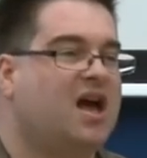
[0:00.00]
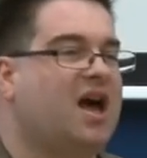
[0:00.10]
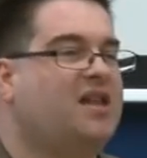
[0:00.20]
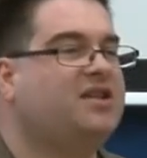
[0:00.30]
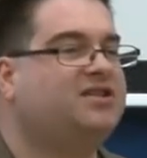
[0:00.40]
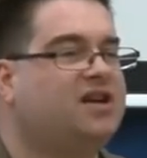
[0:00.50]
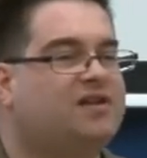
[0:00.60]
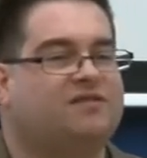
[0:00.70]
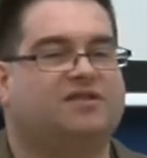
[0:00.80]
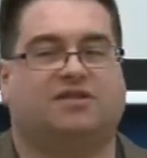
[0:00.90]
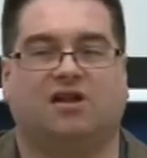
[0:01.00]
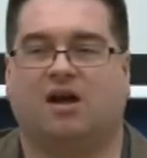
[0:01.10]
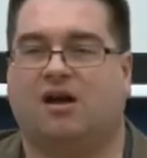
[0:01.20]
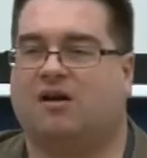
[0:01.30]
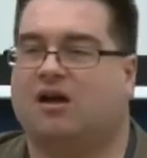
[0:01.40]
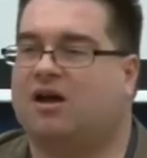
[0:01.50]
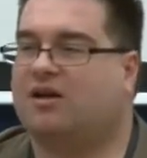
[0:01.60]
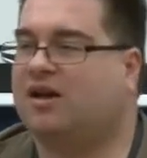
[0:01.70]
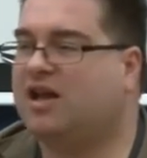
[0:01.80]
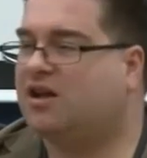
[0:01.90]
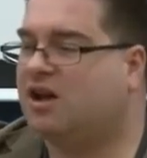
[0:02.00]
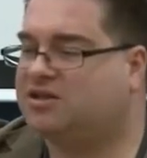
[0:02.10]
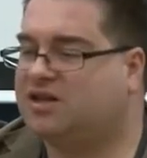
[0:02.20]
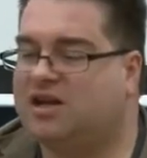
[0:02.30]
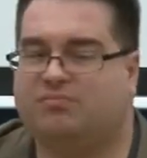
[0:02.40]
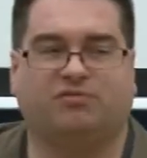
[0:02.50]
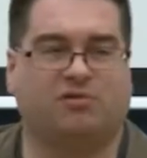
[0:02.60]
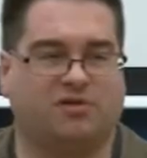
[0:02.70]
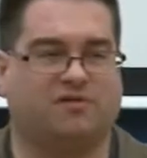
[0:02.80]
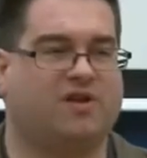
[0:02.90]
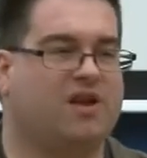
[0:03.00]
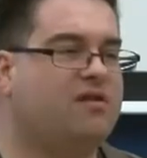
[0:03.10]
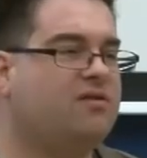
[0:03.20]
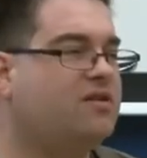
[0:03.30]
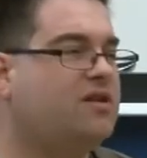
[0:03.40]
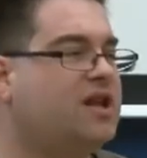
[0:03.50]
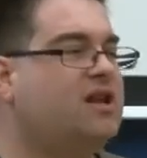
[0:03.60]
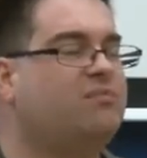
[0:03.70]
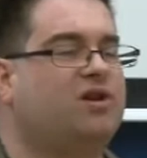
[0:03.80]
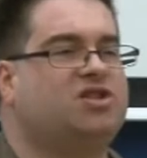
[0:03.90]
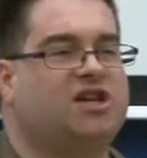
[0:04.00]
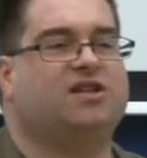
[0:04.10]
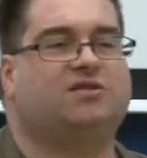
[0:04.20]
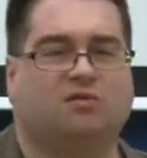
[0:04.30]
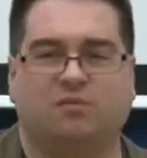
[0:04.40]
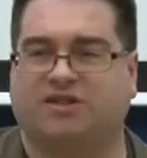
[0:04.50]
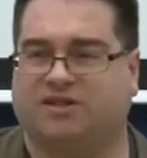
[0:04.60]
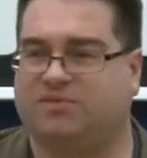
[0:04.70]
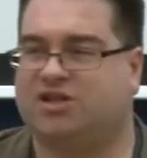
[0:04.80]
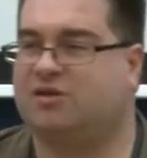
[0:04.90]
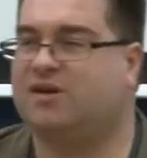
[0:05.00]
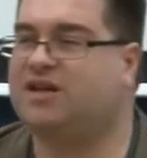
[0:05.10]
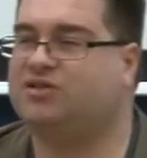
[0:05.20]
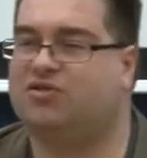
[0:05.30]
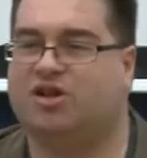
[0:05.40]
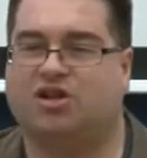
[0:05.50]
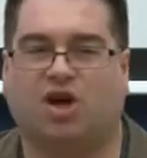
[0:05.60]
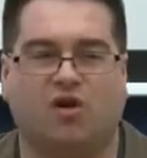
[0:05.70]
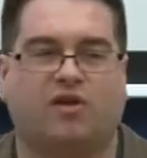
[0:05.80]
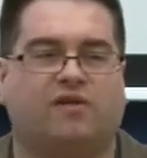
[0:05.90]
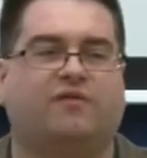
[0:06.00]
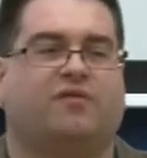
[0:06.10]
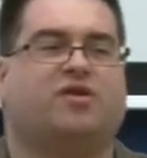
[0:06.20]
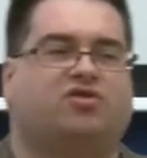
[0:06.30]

And this kind of gives us, again, a slightly broader view than that in apologetics all we're simply doing is trying to argue for the